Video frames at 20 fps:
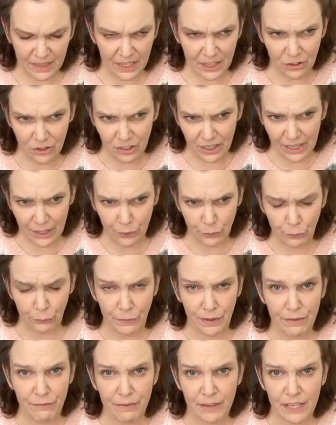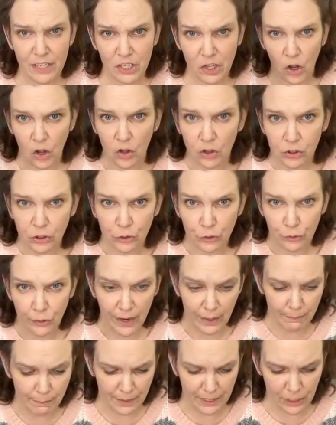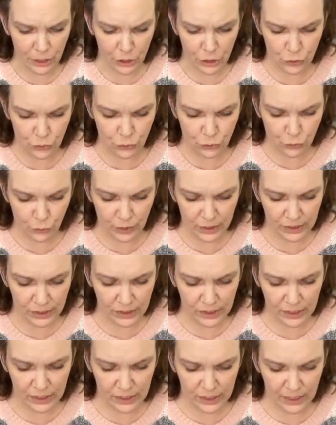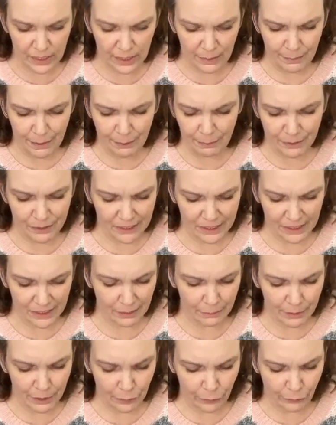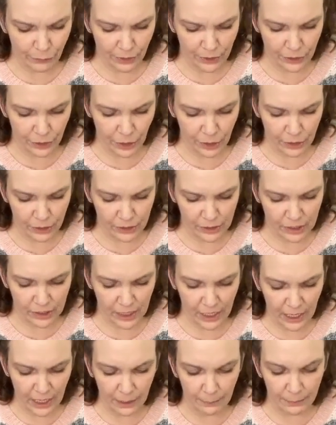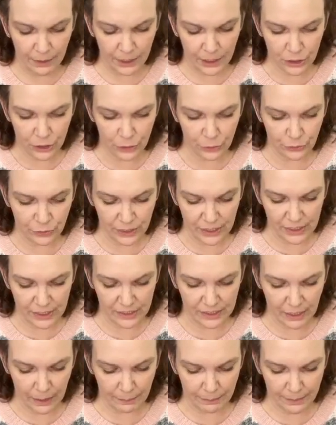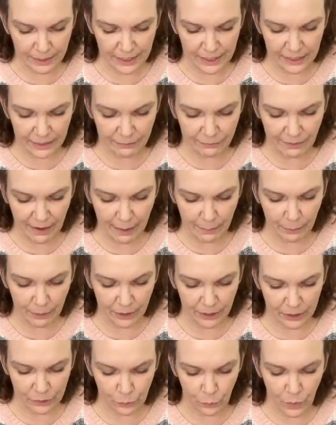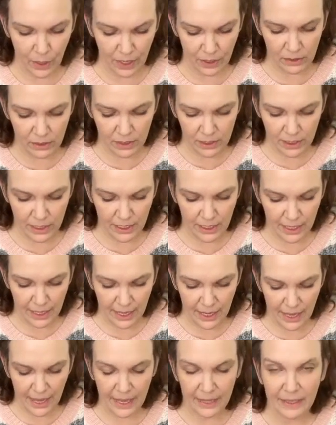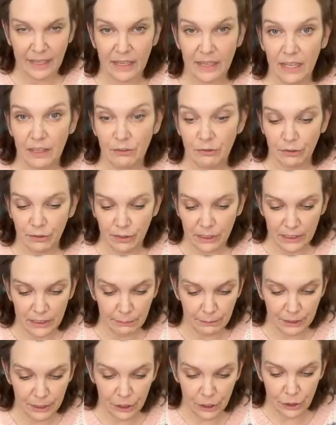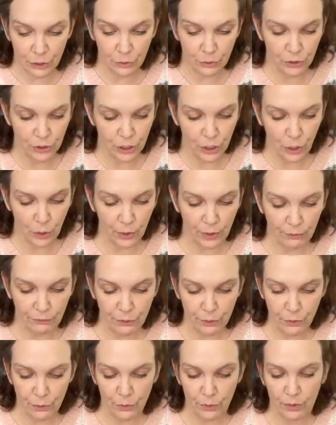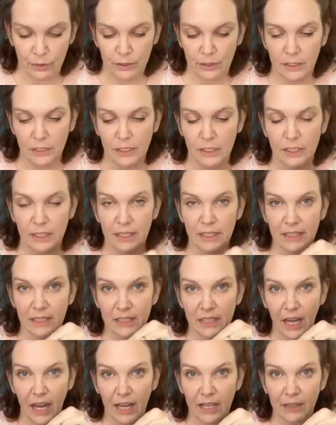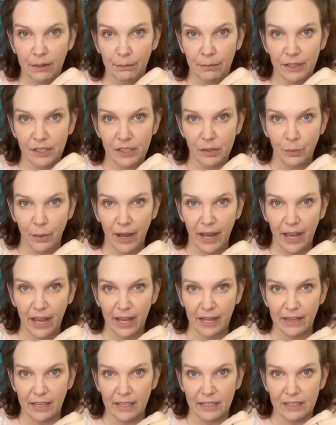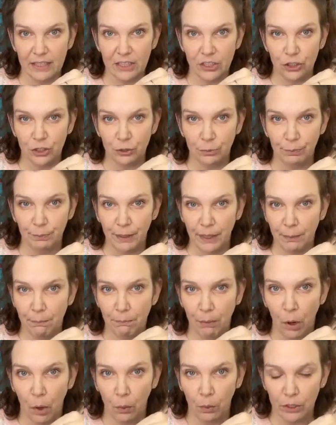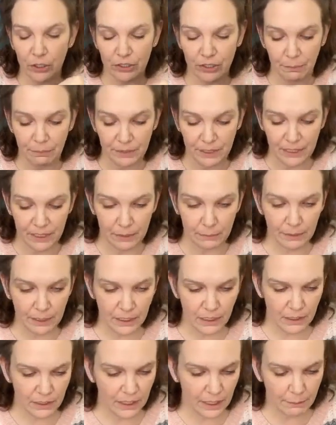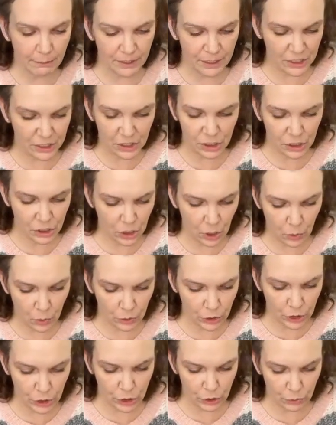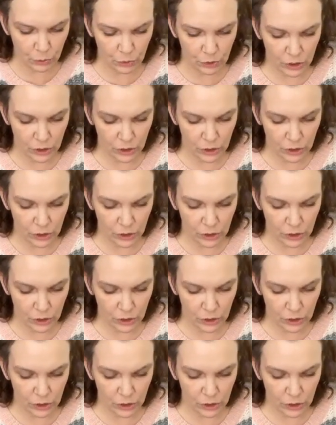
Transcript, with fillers: think they're like 3 feet tall. They're great big, huge ones. People stick them in their front yards, and I'm going to do these up in the fabric as well. And then they'd really be cute, you know, if you tied them this way and then did your big bow or something in the middle. That'd be so cute.